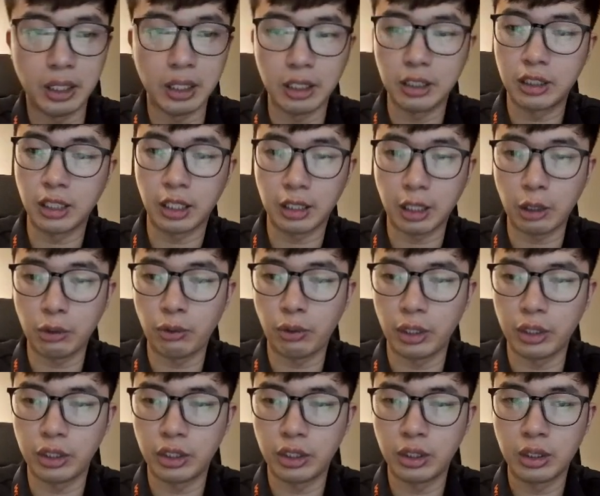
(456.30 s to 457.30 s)
a certain
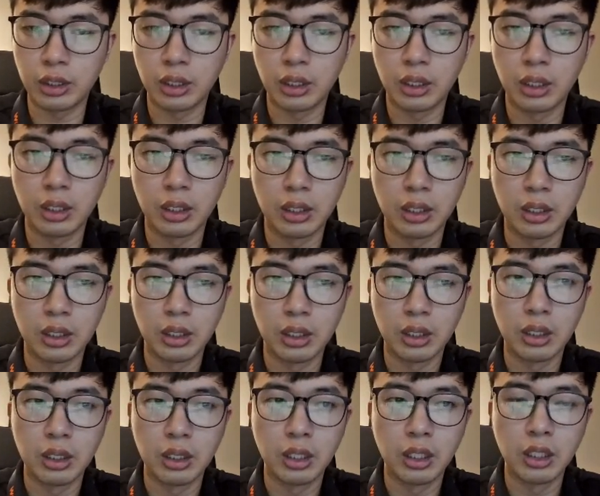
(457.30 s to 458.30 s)
range.
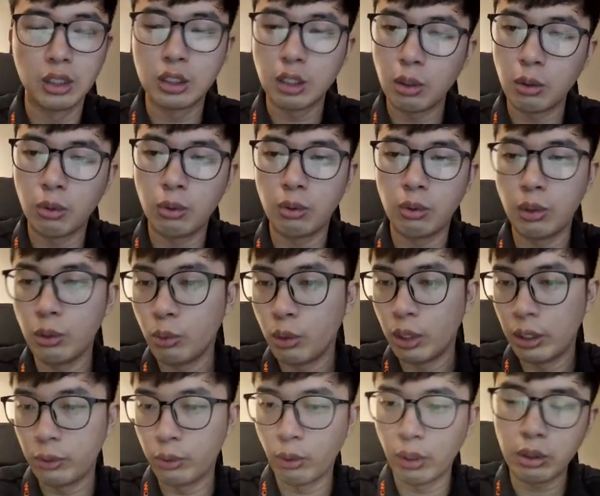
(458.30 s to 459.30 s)
So
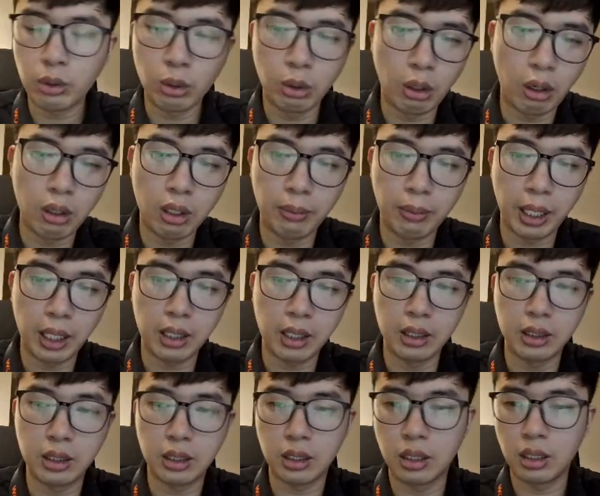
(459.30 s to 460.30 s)
if you want to long a
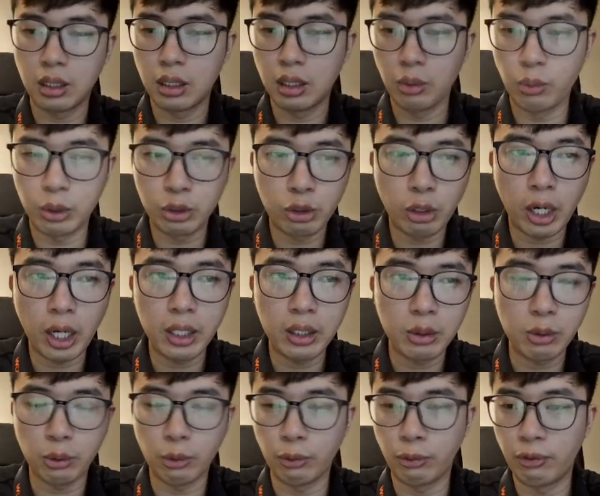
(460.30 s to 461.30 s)
market, you try
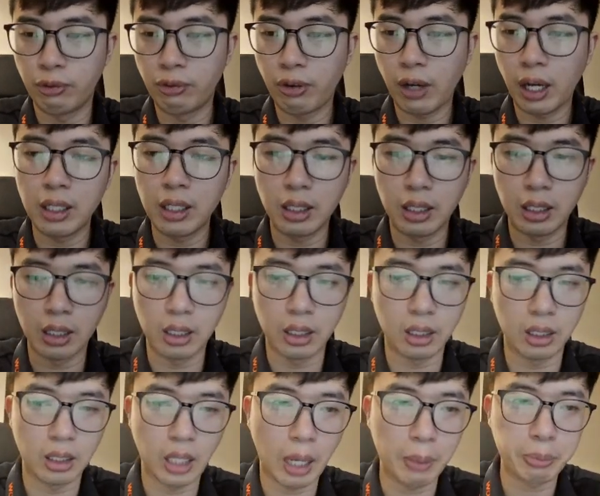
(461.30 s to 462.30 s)
to find
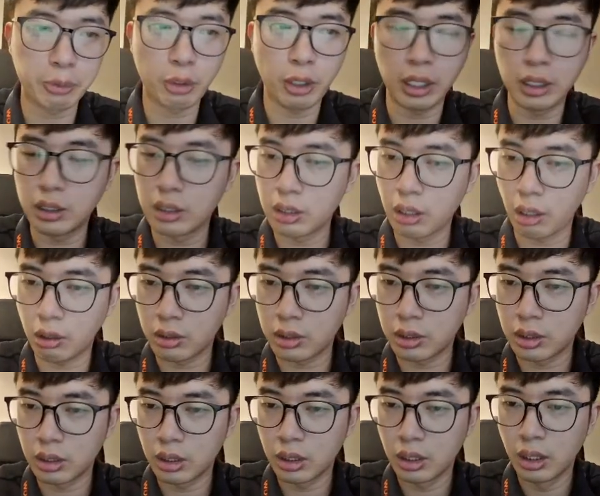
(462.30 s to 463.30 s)
a uptrend stocks.
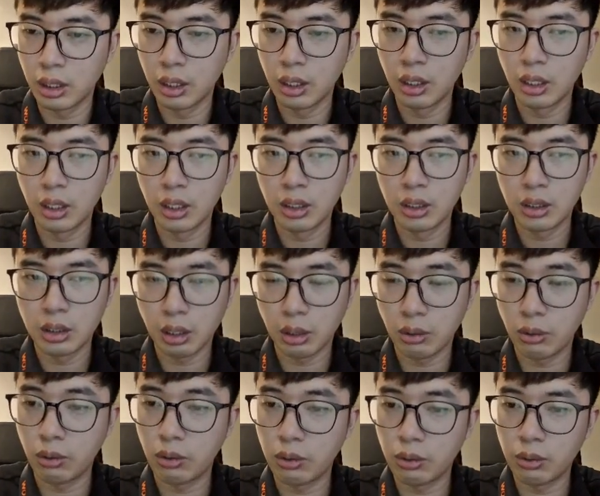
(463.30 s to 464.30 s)

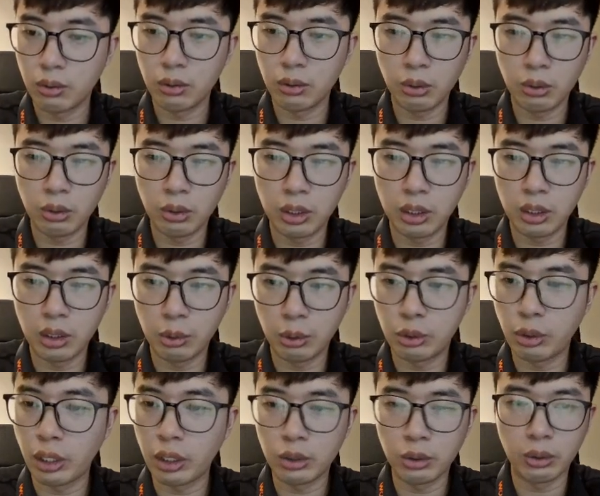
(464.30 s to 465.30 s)
So we
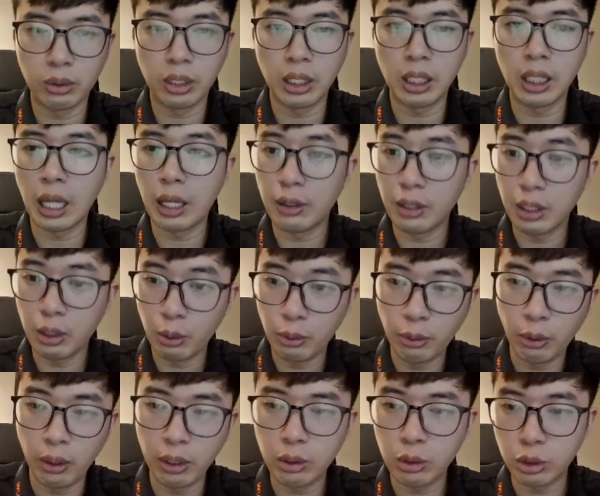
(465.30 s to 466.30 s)
try to, if you
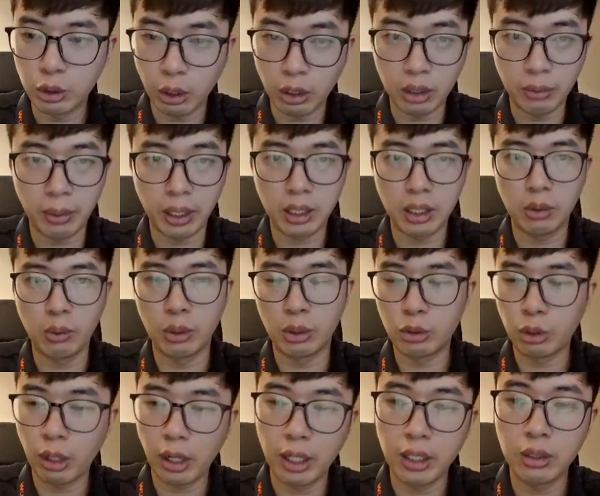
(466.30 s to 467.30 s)
want to short the market, we
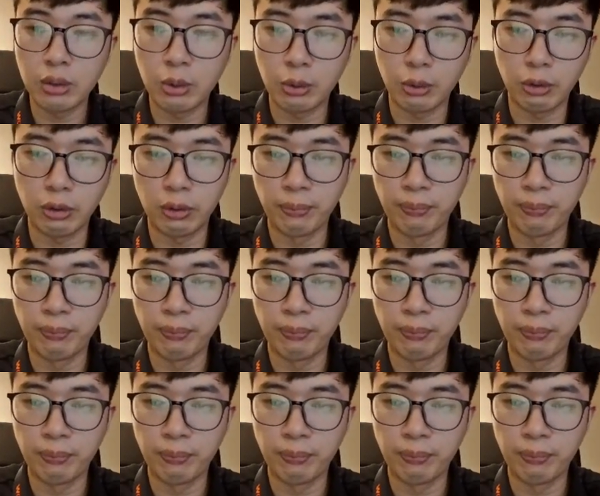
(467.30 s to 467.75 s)
try to